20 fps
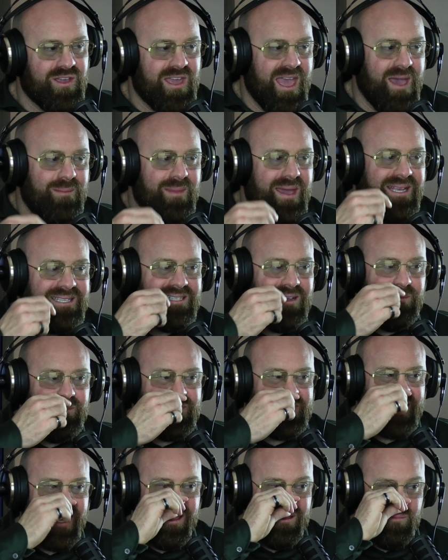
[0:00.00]
you can't make something
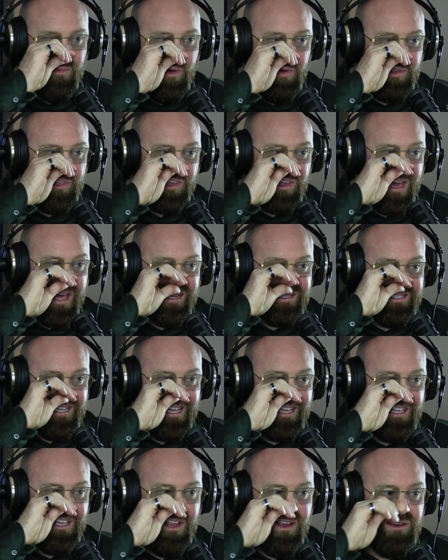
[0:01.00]
scalable when you got to
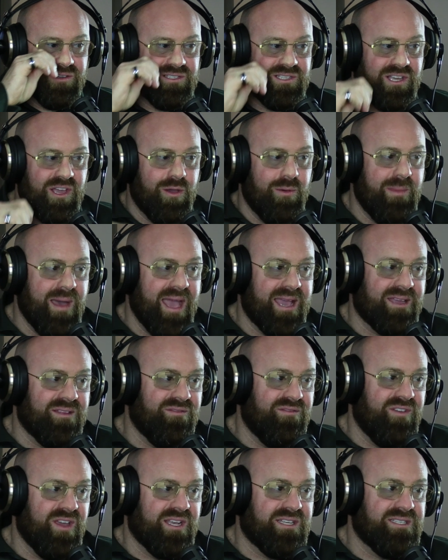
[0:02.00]
take years to go back
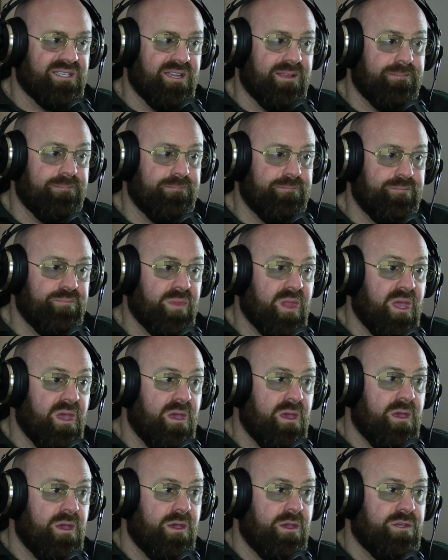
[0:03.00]
and fix it.
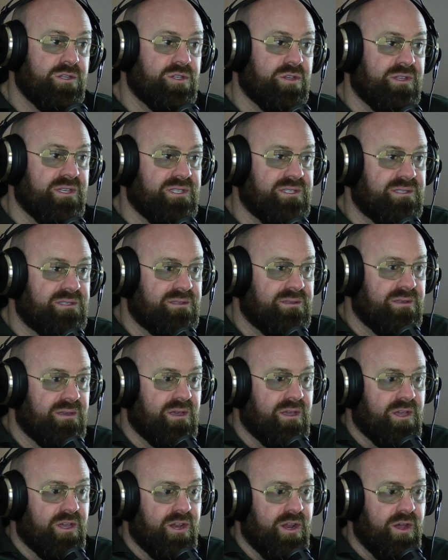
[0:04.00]
So these,
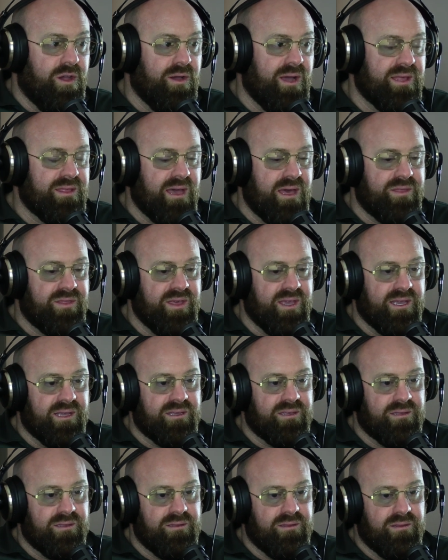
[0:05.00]
I
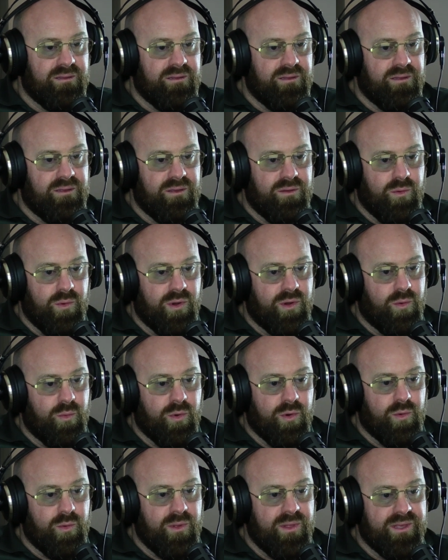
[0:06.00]
think we're
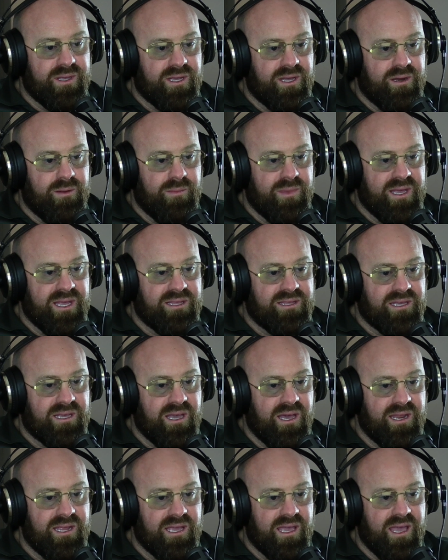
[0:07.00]
really going to be at the
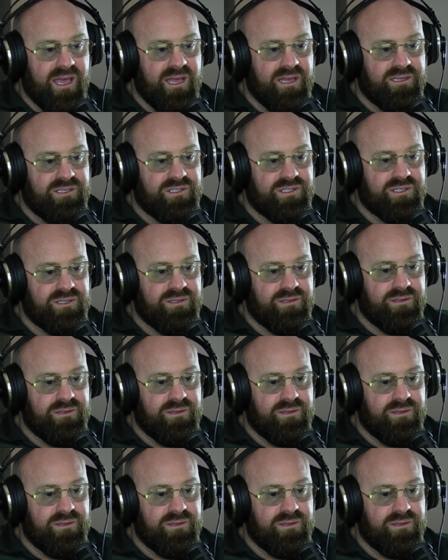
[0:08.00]
cutting edge,